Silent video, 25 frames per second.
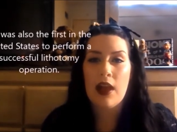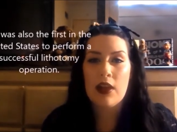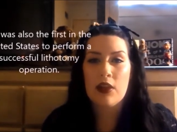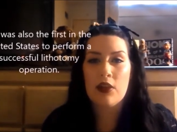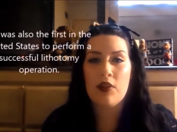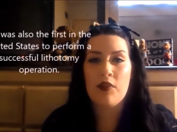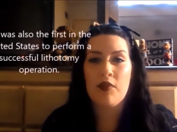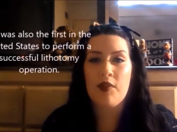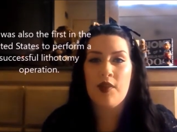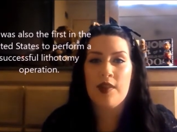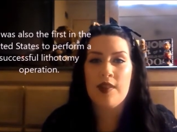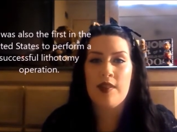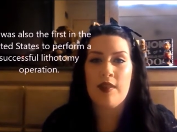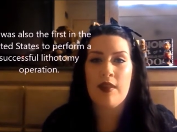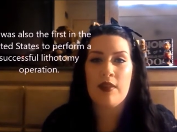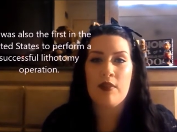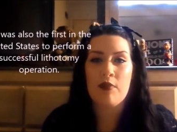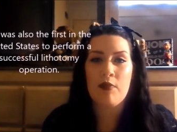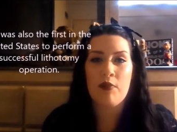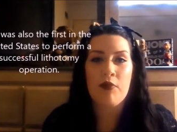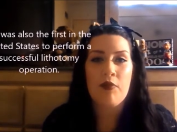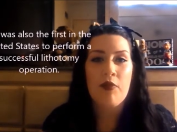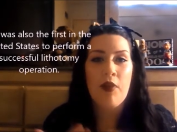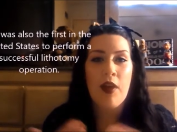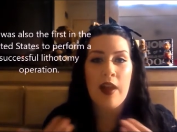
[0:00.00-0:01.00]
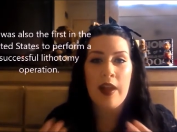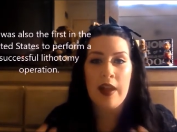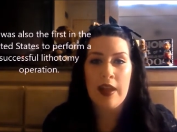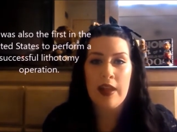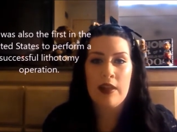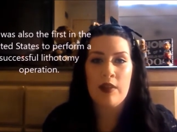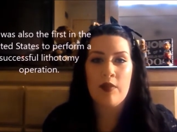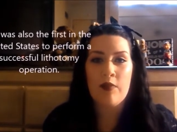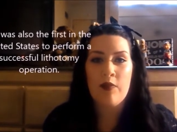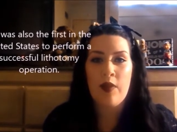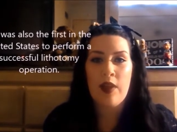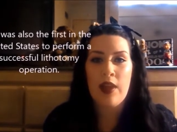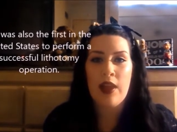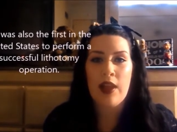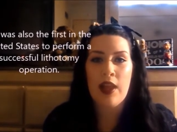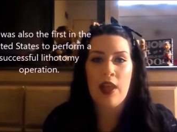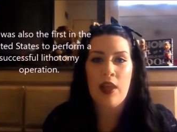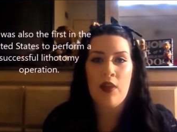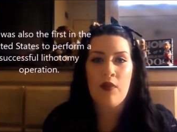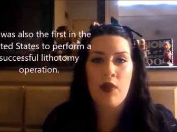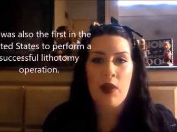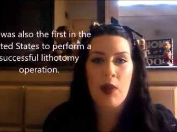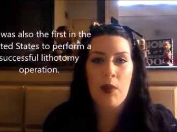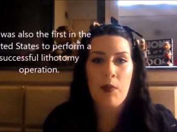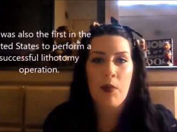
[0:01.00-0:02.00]
Dr. Physics was very
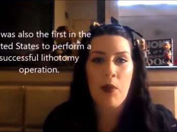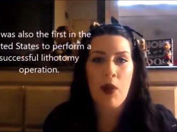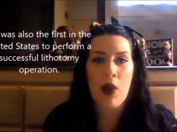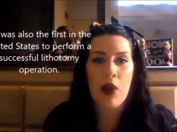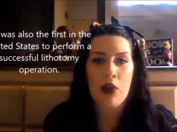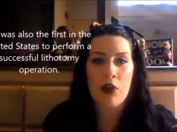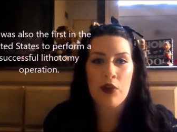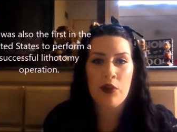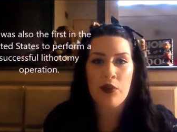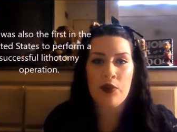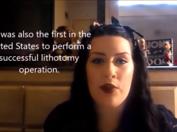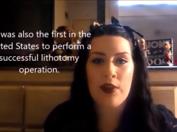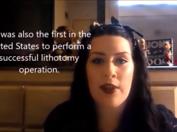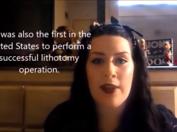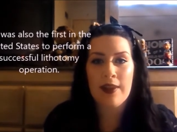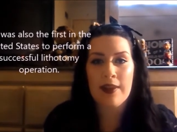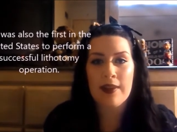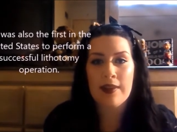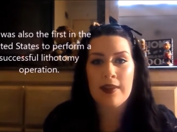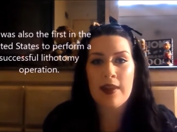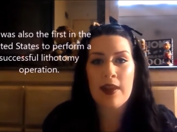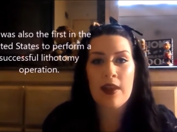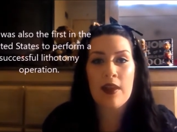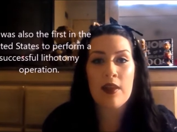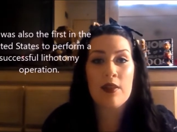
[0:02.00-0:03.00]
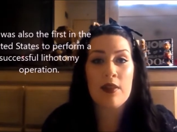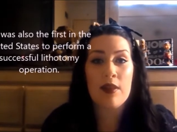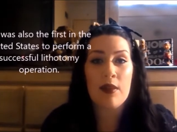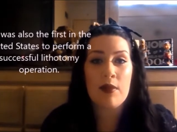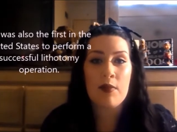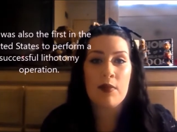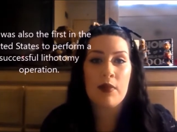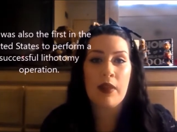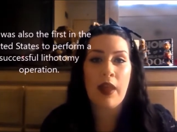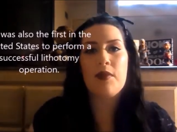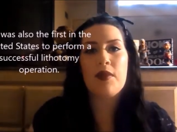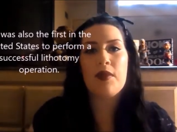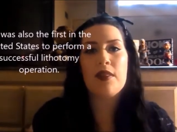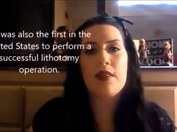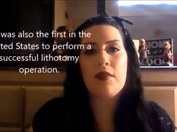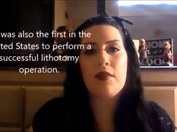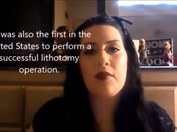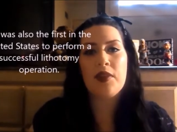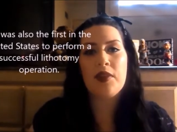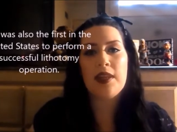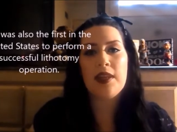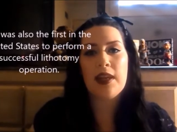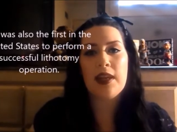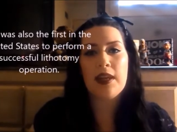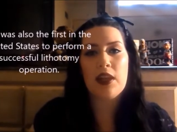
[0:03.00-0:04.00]
innovative, he brought new techniques. He, so in
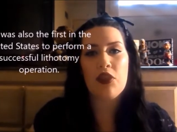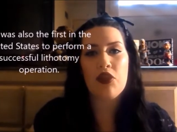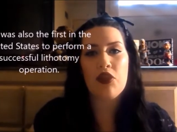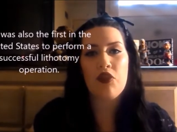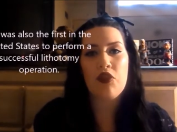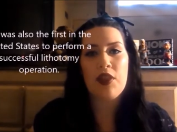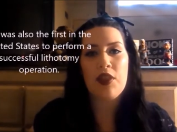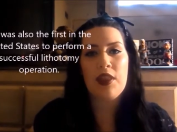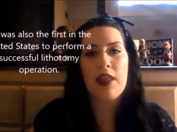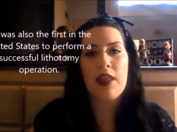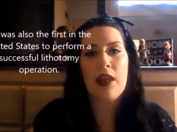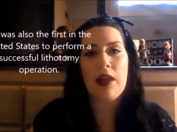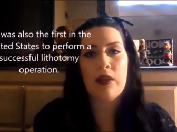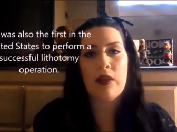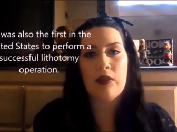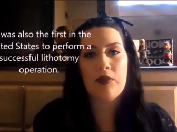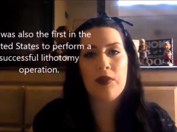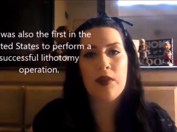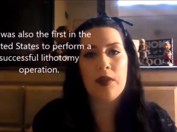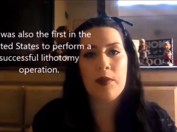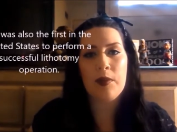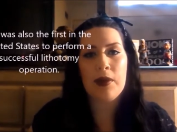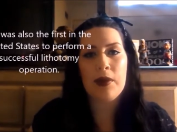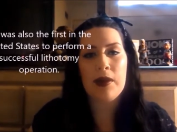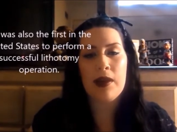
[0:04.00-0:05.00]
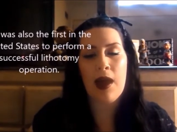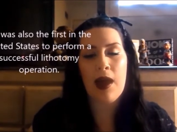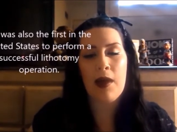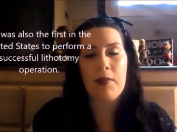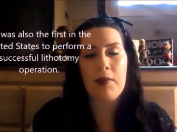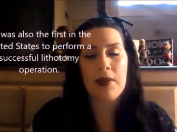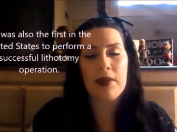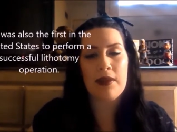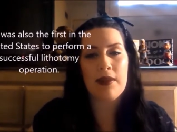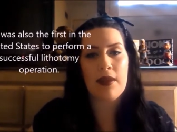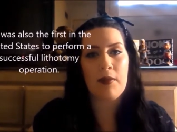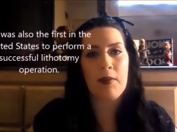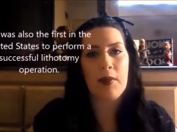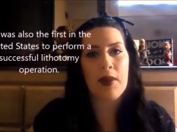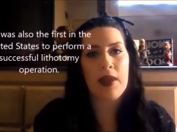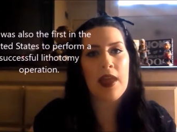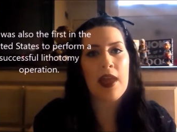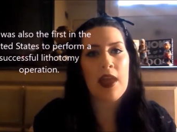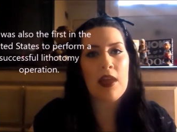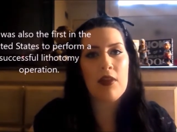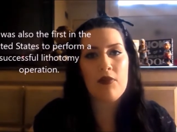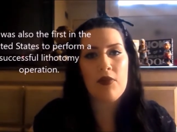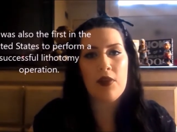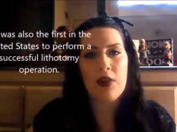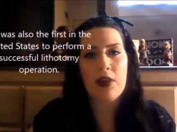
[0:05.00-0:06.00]
1793, the yellow fever epidemic
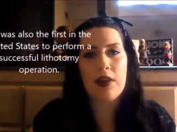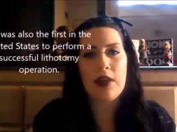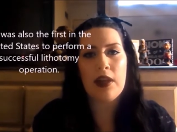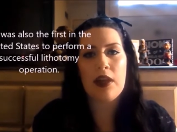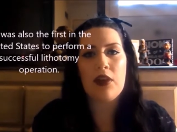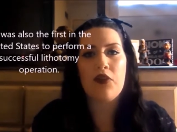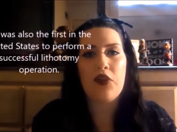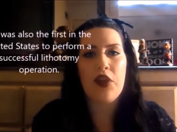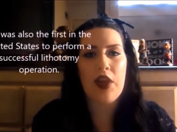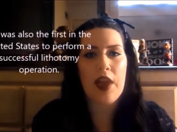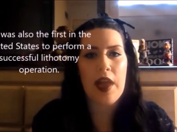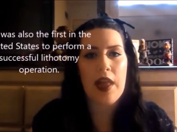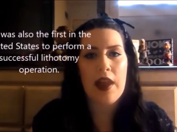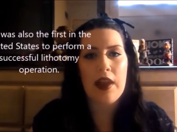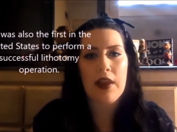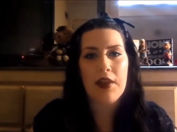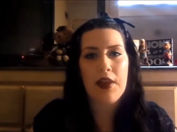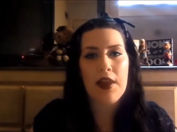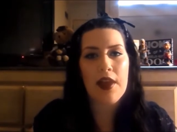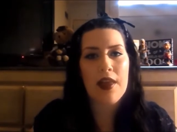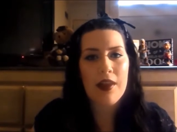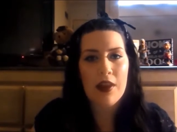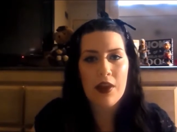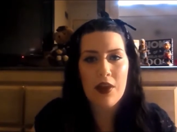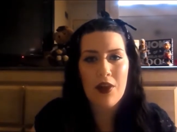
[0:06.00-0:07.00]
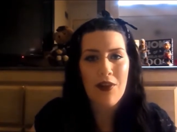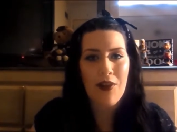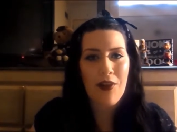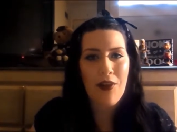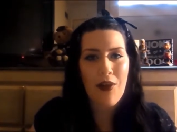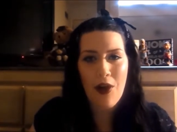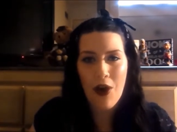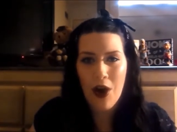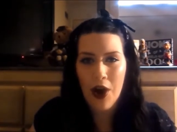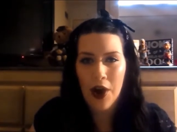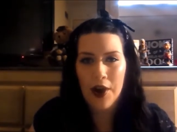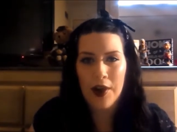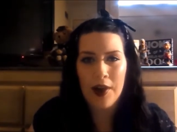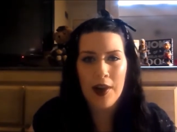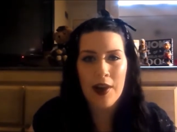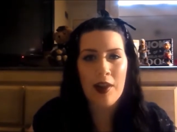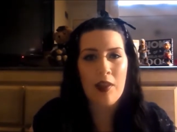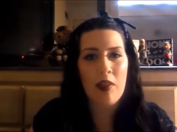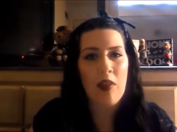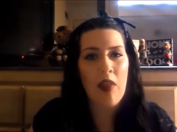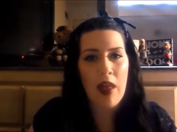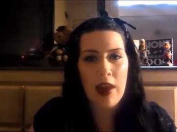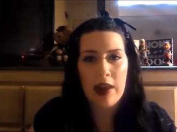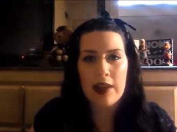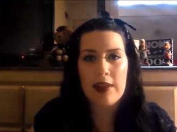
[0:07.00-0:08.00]
hit Philadelphia and it hit it hard and
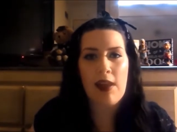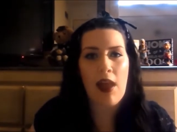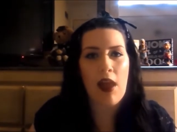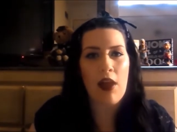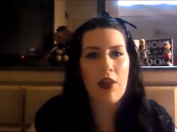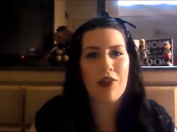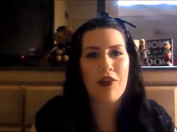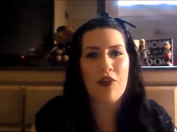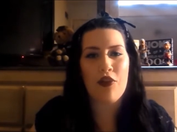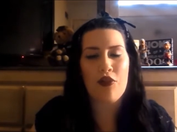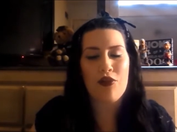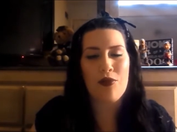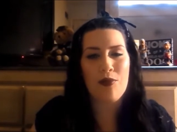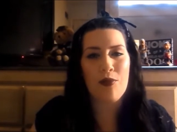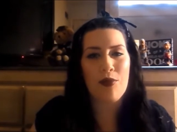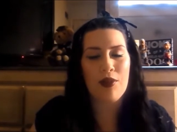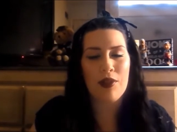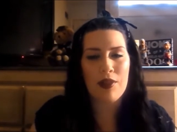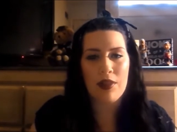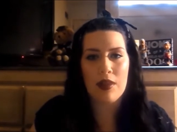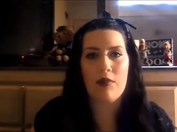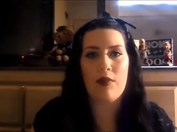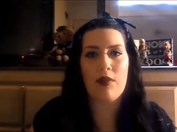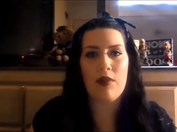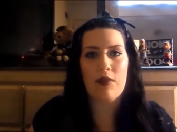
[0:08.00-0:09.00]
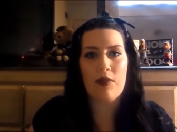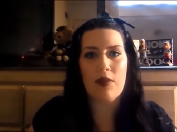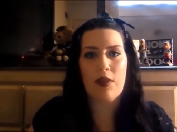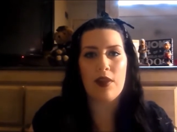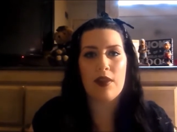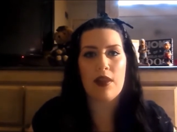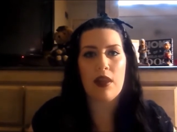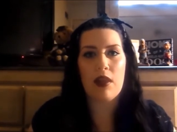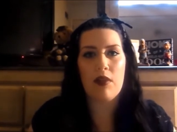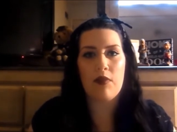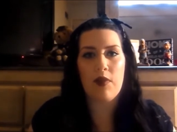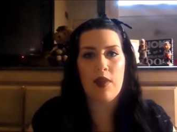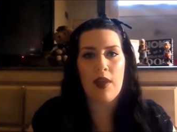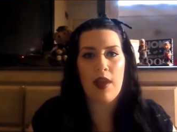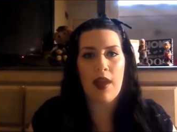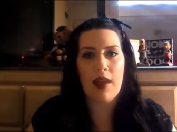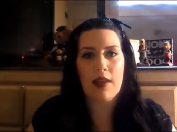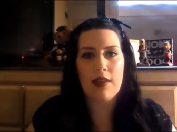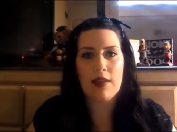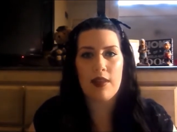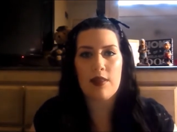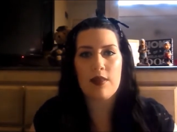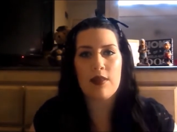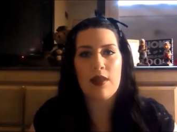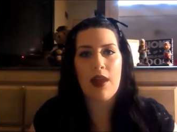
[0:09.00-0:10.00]
a lot of doctors were leaving Philadelphia
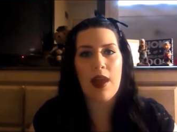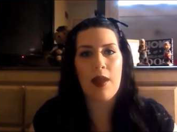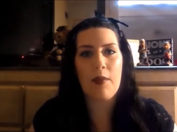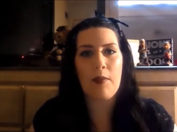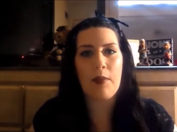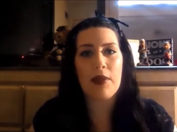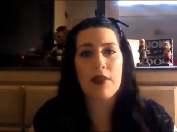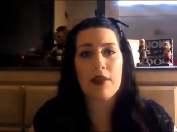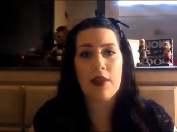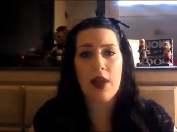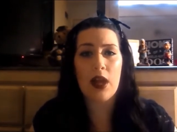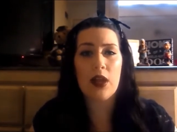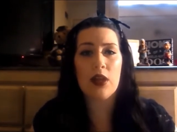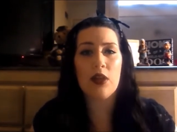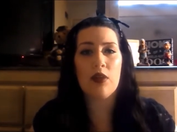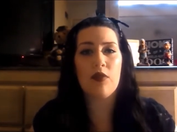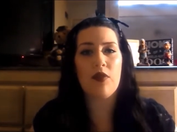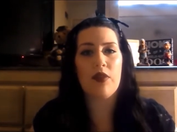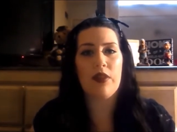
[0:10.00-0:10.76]
at this time but Dr.